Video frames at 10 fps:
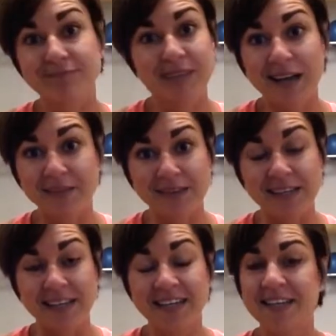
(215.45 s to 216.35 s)
Not
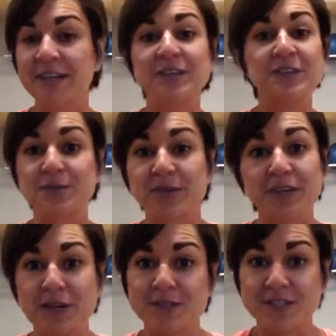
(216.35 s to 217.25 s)
really. There's really
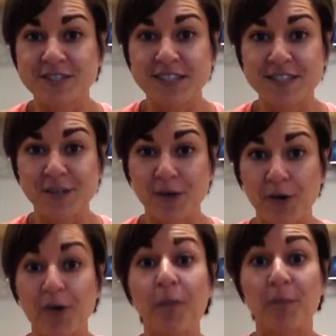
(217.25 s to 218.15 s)
no such thing as a
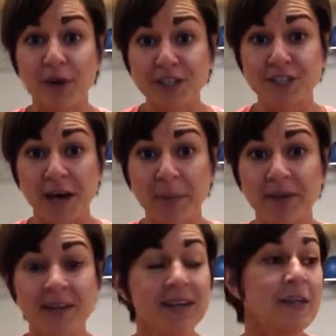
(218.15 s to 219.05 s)
girl
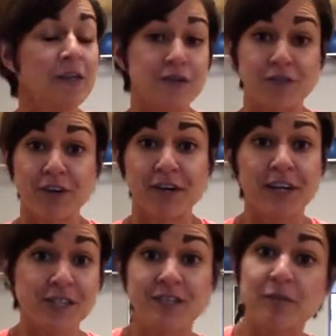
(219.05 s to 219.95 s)
push-up. There's a
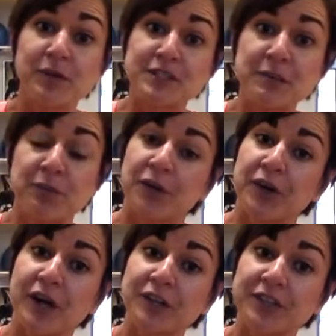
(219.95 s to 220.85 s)
variation of a push-up where
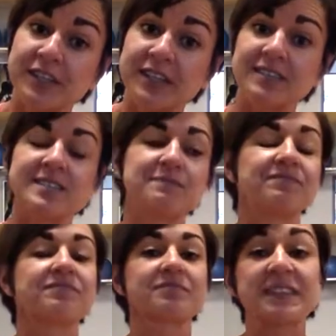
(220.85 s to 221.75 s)
you're on your knees.
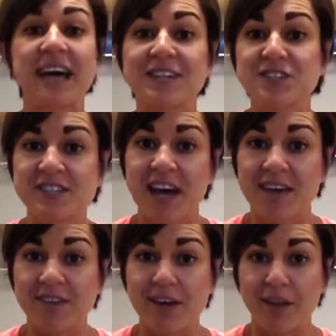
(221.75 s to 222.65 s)
But that's just kind
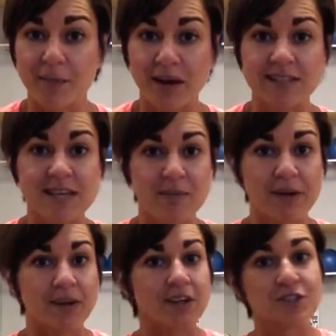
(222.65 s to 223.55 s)
of another mindset
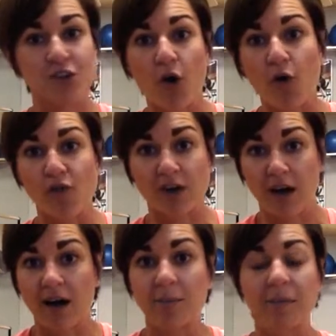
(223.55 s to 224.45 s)
barrier to
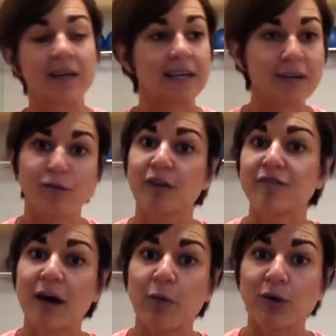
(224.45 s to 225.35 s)
overcome. Get rid of
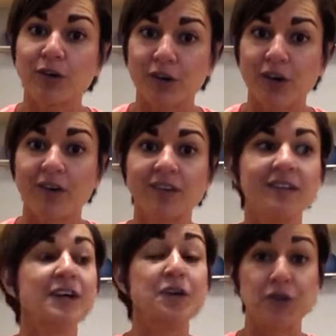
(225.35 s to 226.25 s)
that word girl.
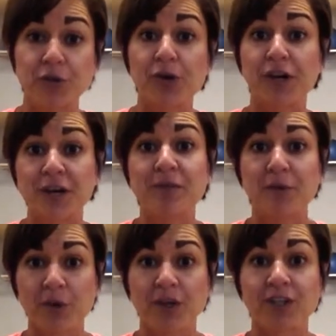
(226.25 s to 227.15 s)
You are going to be
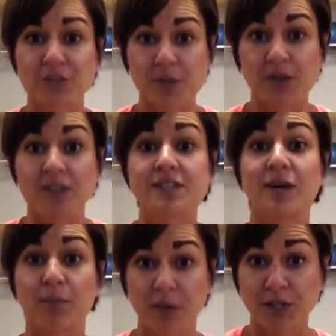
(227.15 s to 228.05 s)
working towards
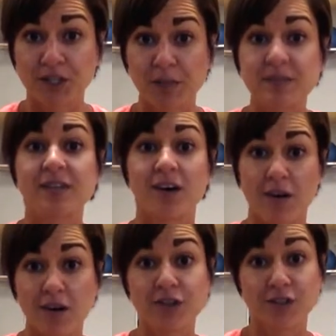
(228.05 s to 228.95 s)
push-ups
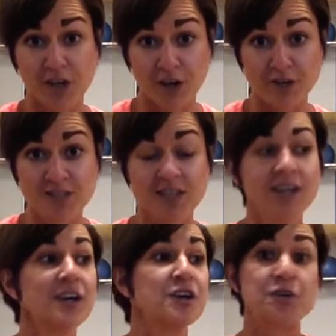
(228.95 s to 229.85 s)
on your toes.
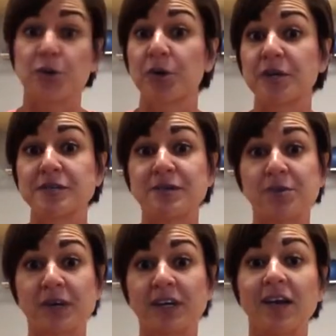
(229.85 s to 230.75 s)
You're going to be
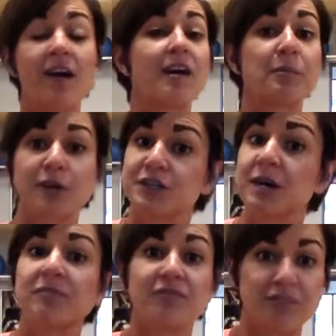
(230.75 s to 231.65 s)
working on push-up